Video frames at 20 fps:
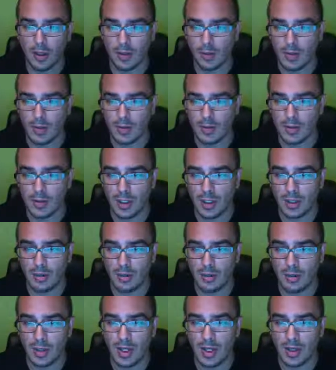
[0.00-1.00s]
when you're trying to
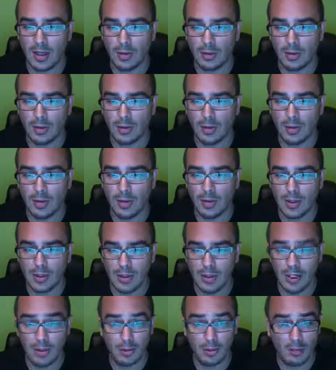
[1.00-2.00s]
write a review and
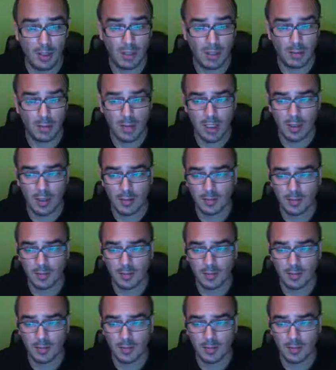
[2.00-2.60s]
try to make money.